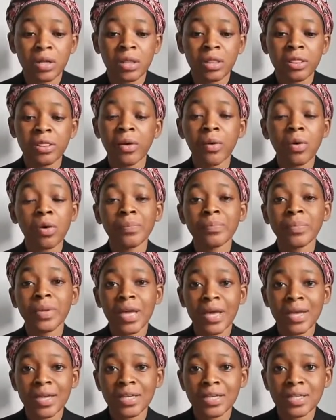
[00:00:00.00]
there won't
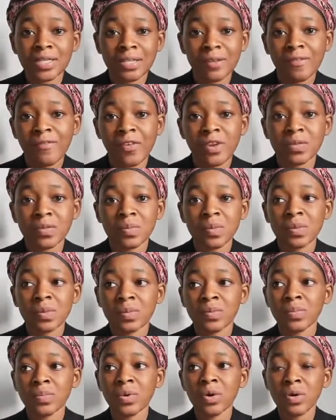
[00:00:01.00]
be any difference
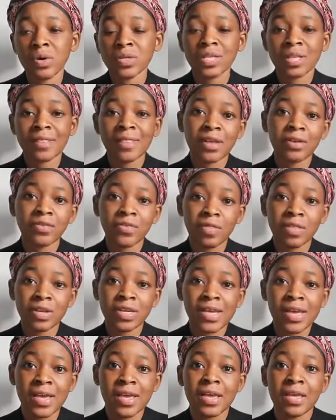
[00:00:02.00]
because at the end of
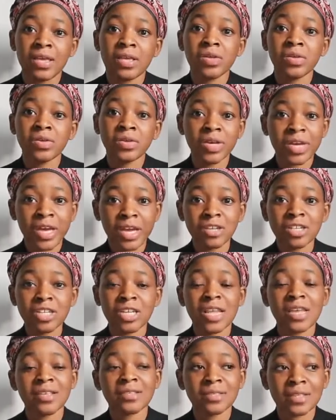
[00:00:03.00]
the day you get
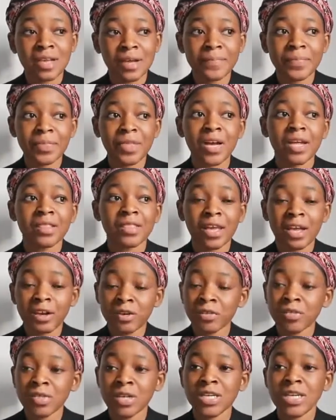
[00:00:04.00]
to learn something at the
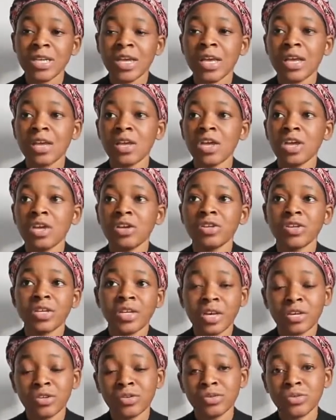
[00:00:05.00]
end of the day you
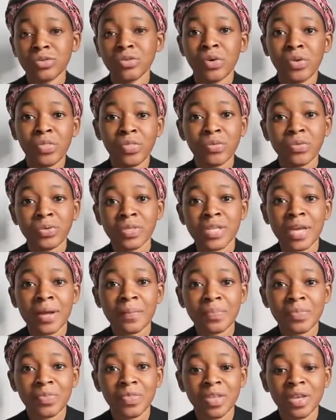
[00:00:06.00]
get to go through
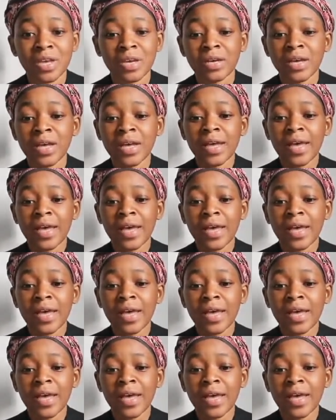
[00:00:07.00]
something